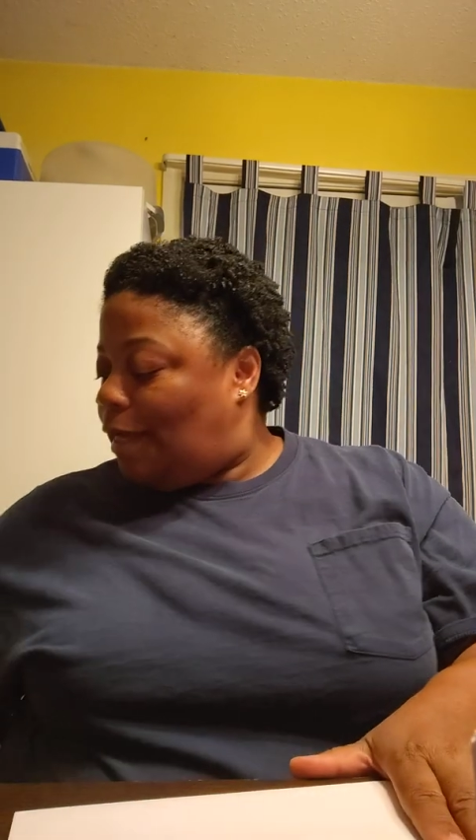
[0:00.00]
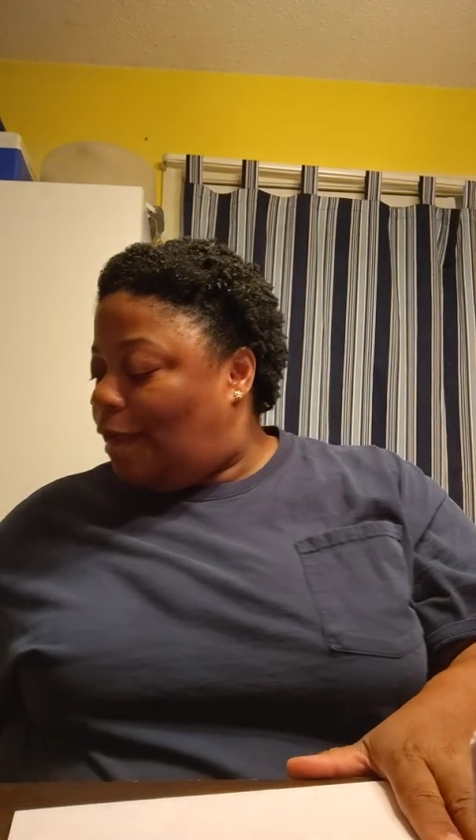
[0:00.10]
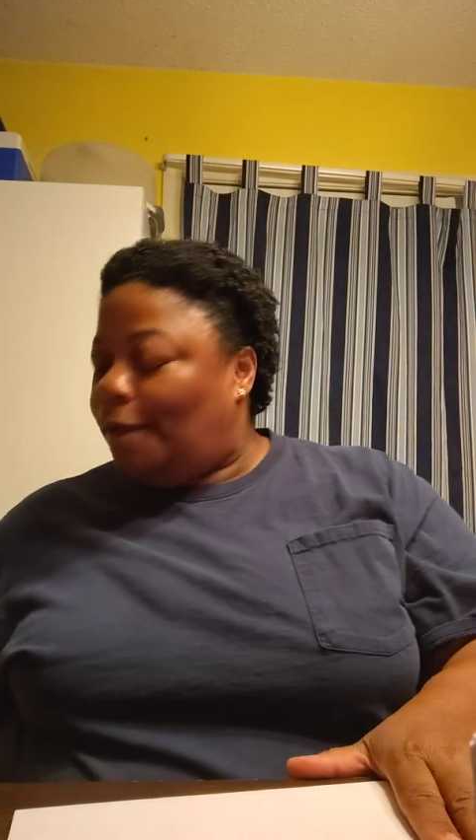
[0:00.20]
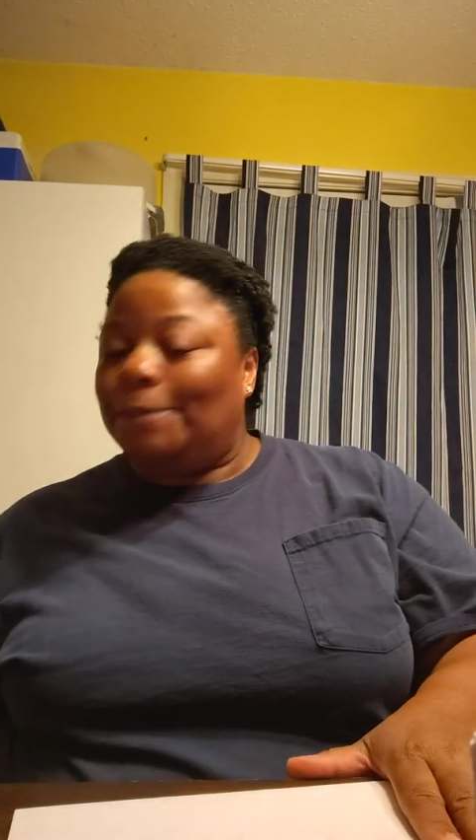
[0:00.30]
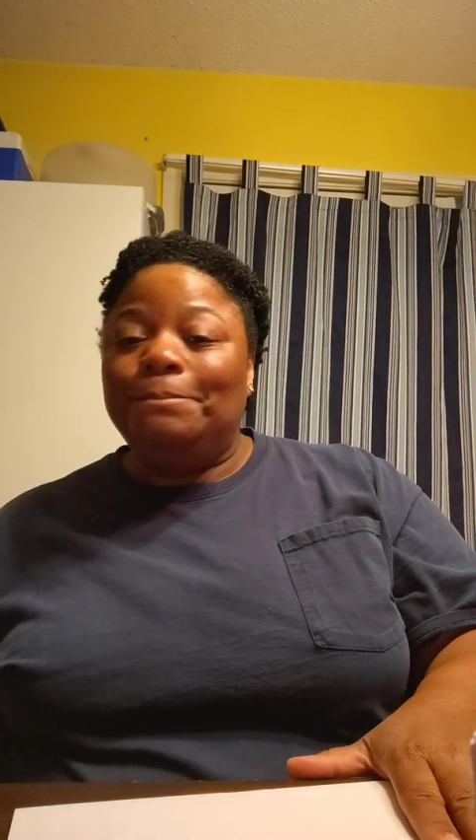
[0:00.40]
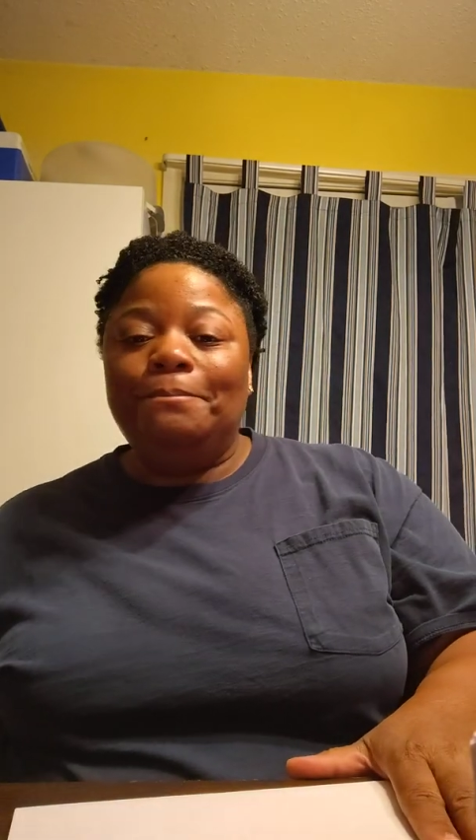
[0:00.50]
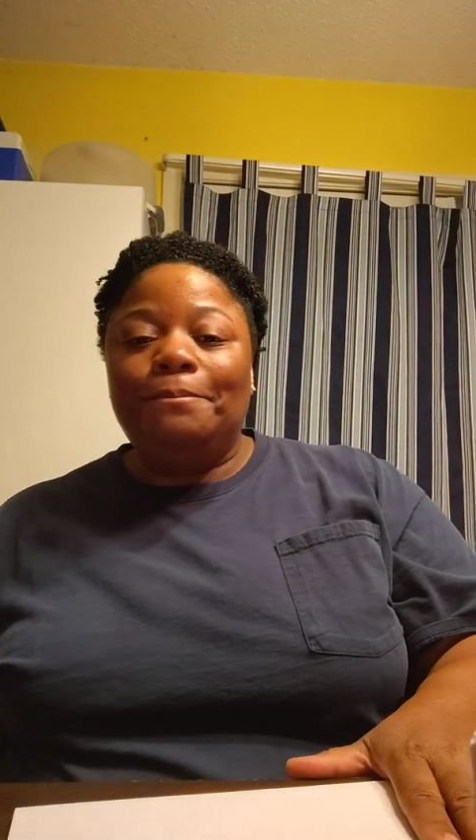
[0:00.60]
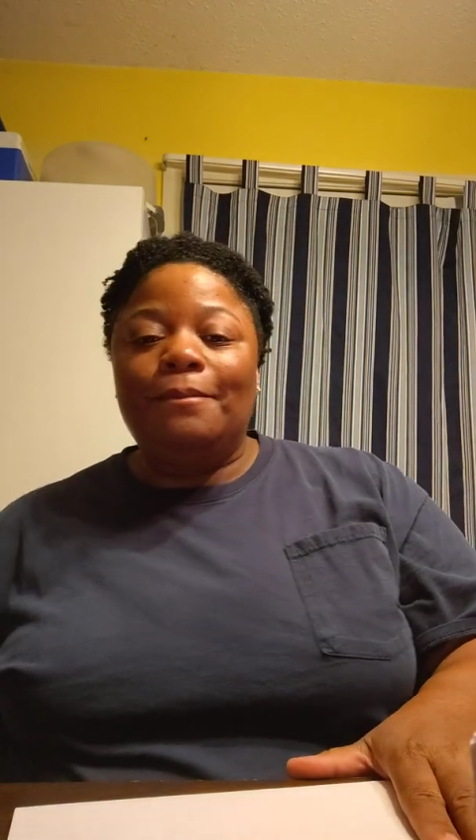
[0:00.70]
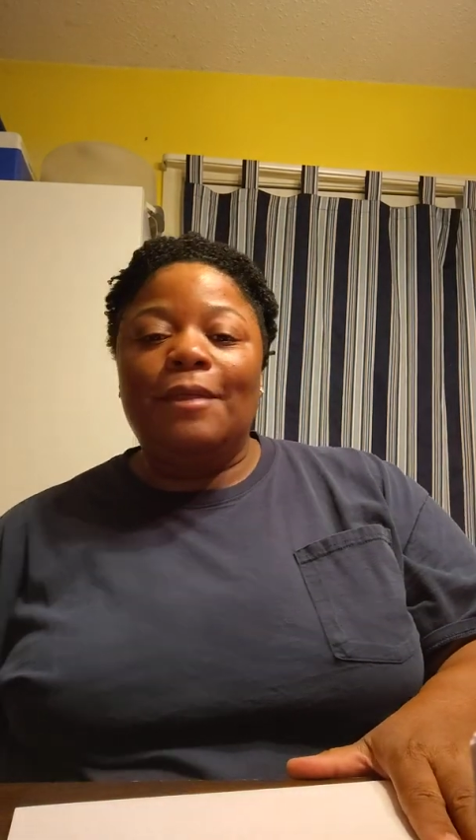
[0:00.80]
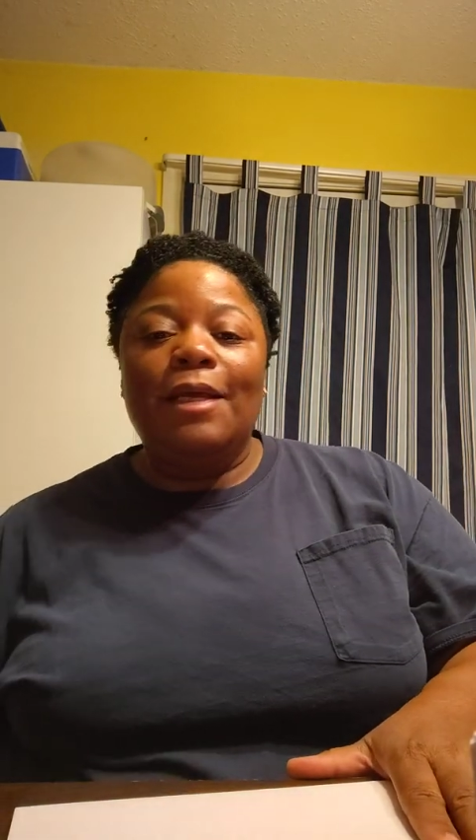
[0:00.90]
time,
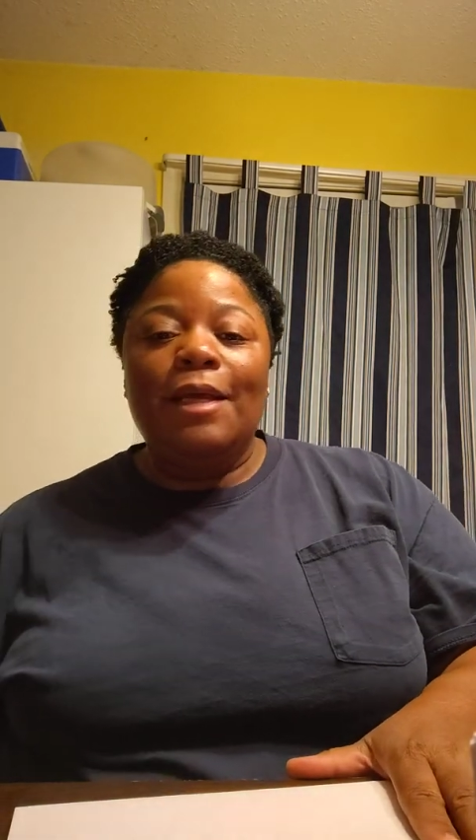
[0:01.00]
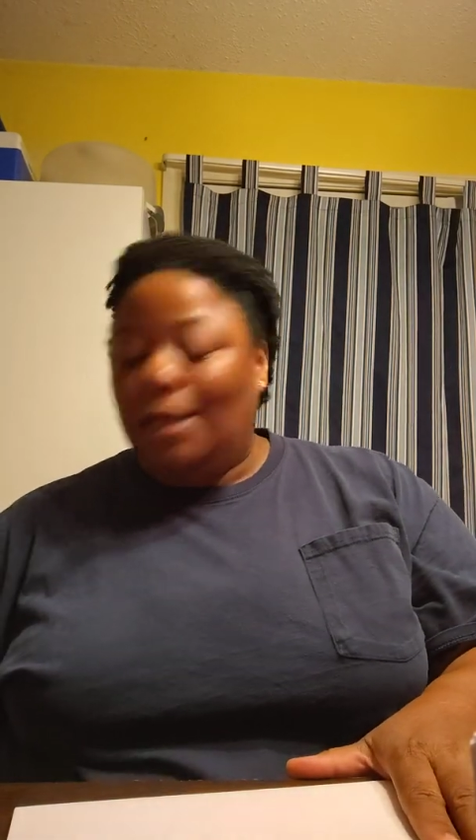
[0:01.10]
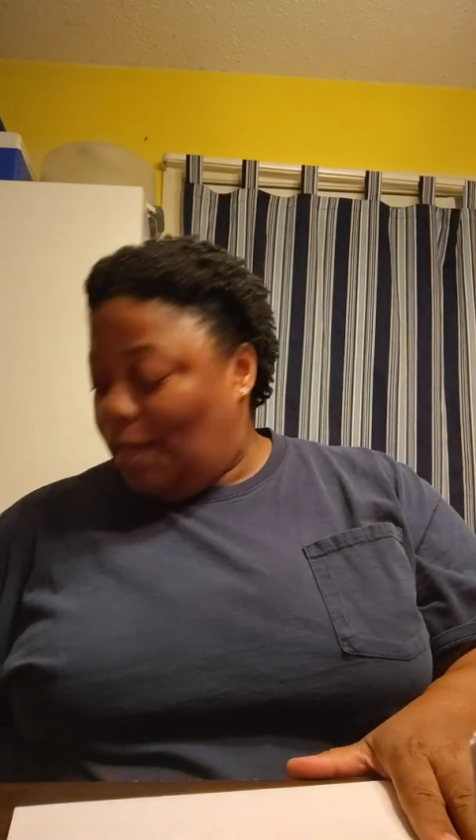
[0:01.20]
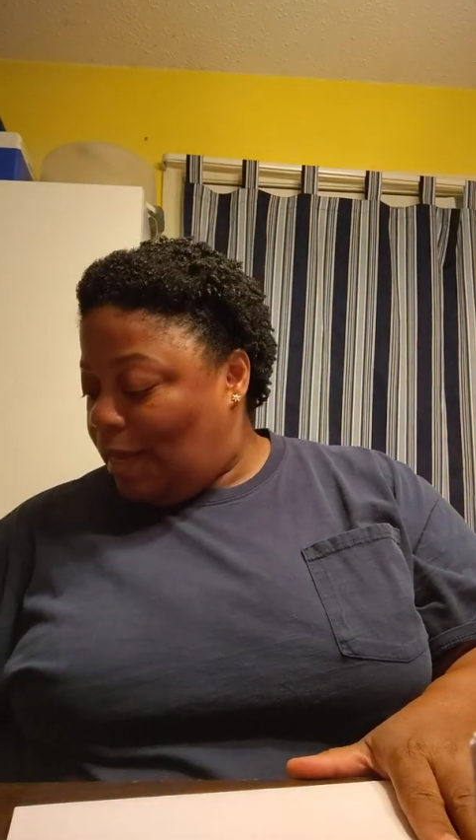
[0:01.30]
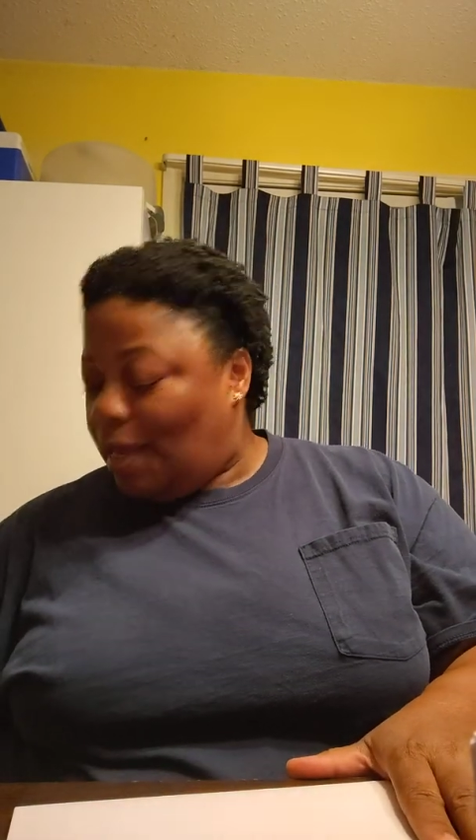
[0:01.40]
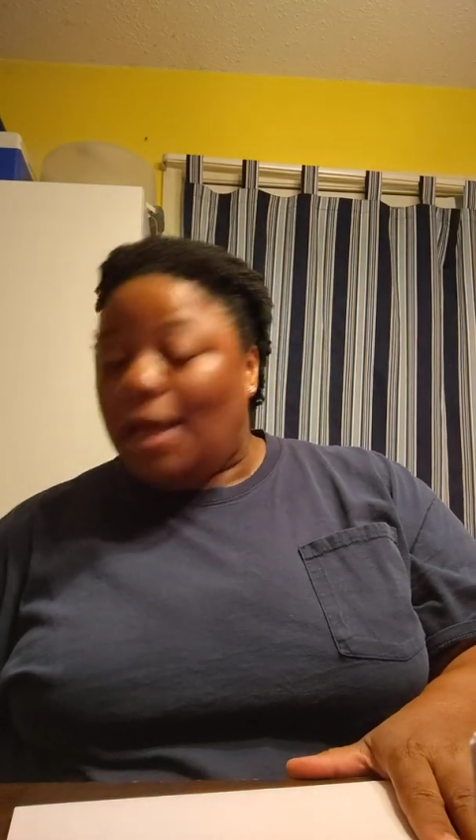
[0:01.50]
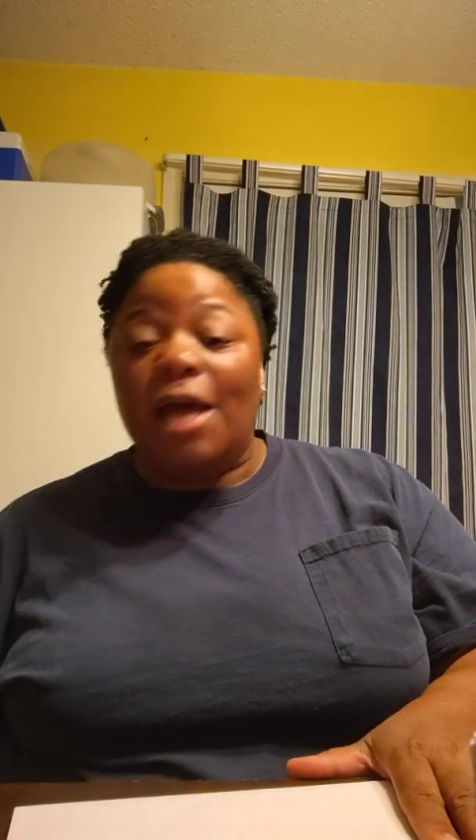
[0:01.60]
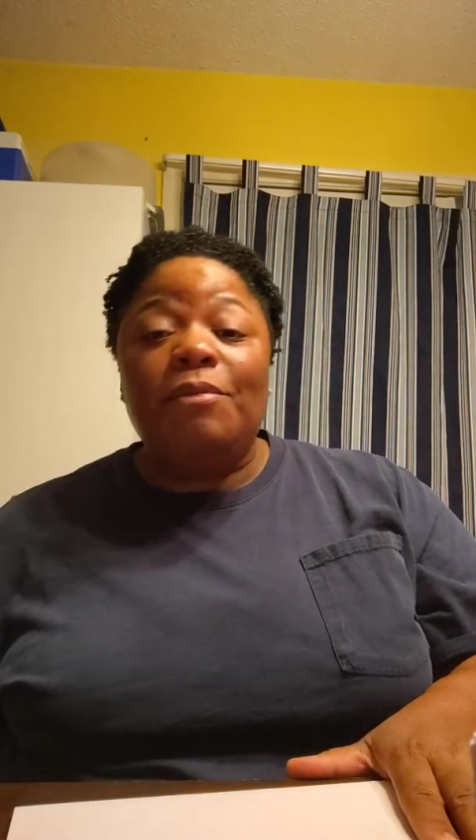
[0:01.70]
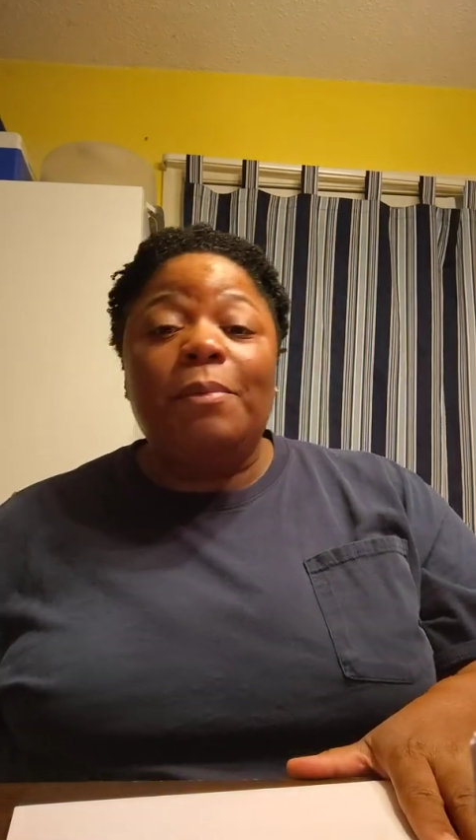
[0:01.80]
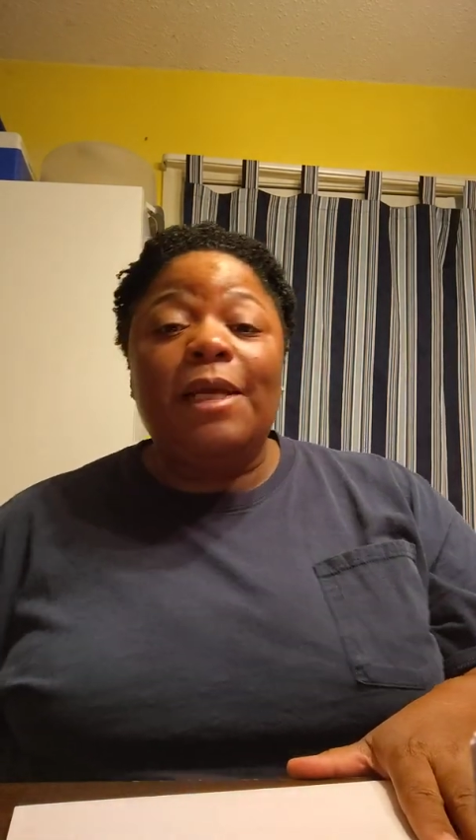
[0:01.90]

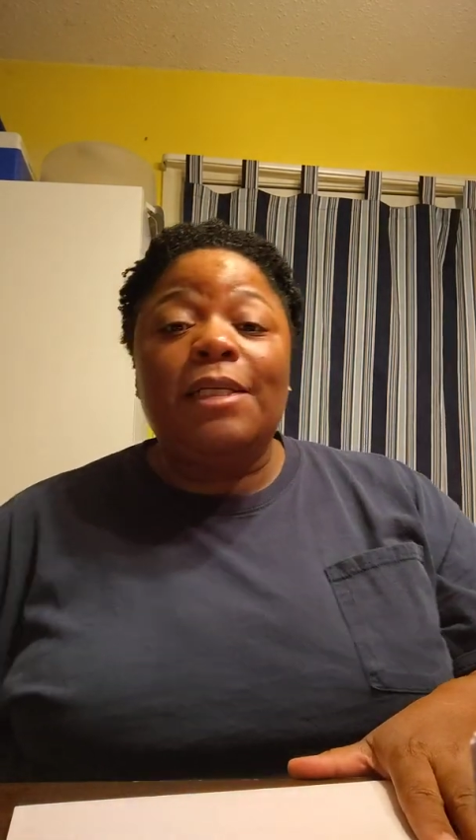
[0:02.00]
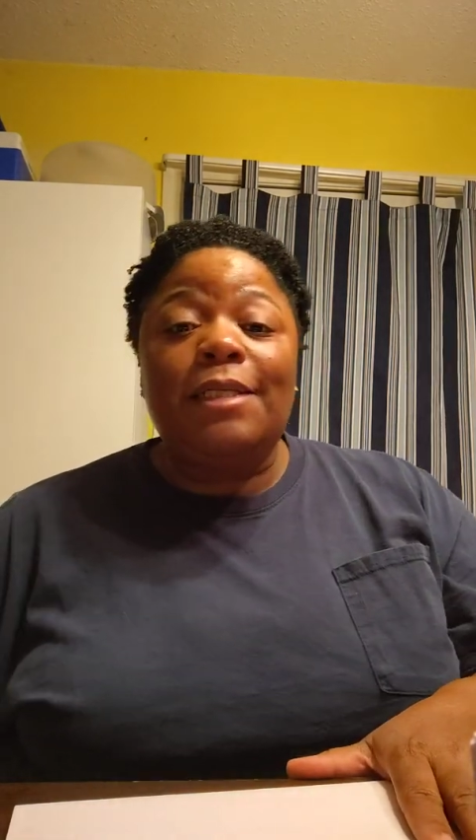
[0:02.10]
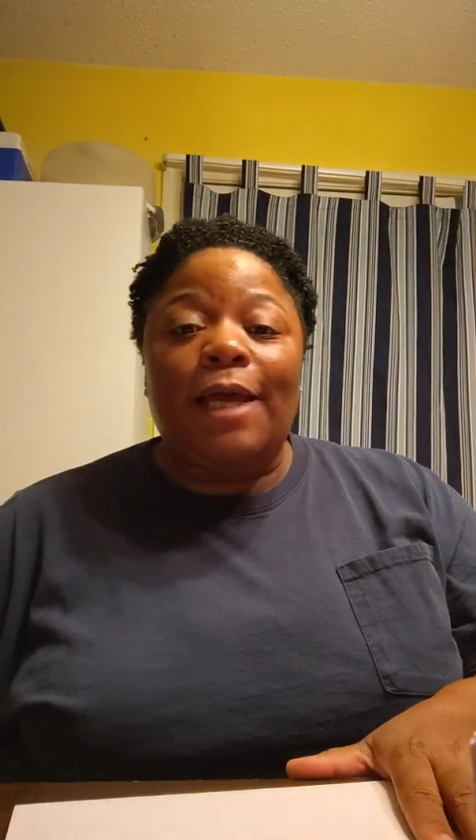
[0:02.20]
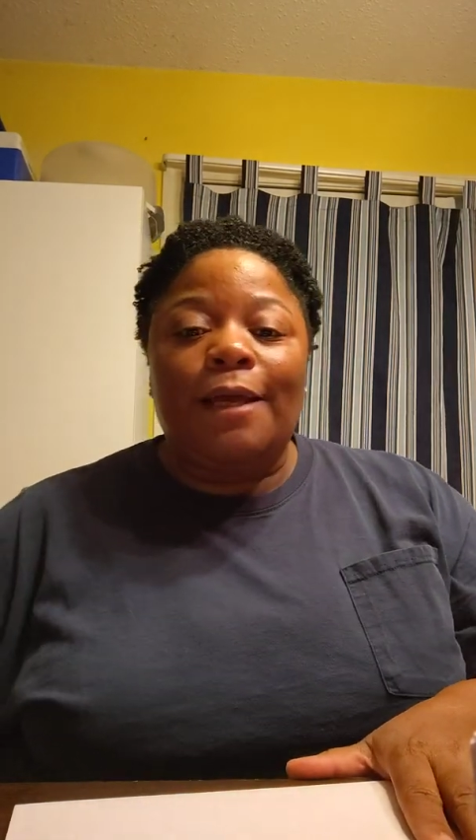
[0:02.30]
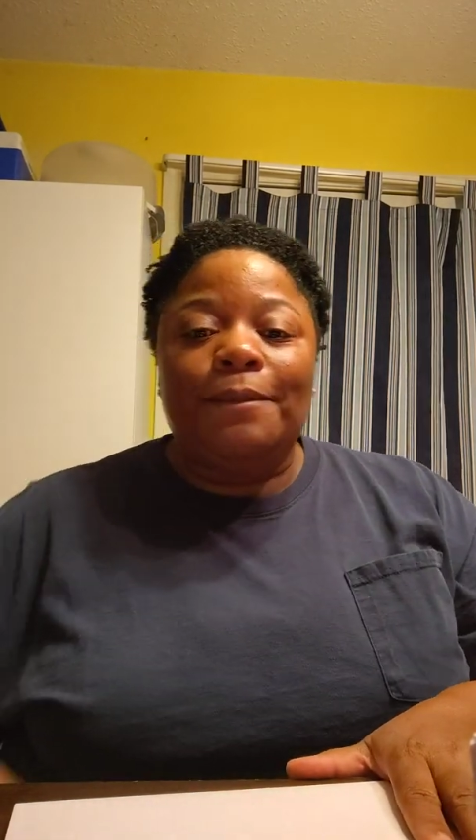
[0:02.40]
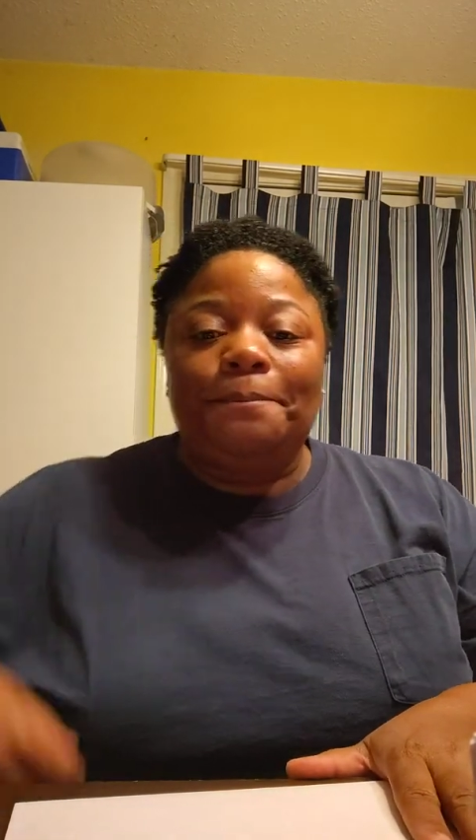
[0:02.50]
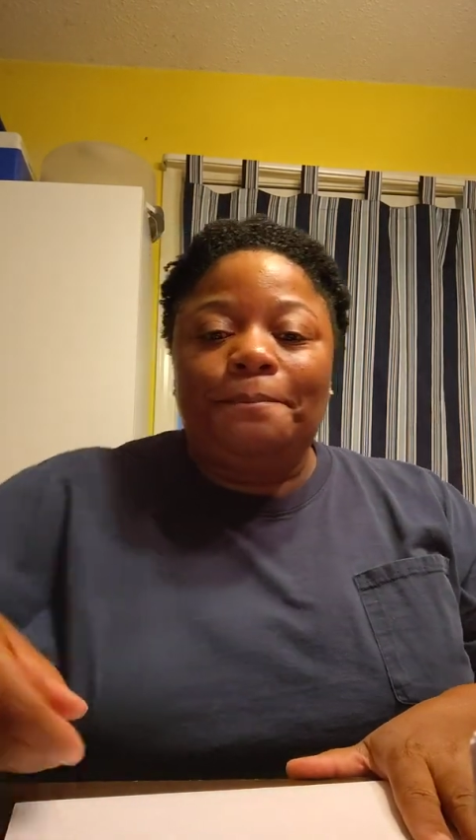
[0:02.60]
have a blessed day.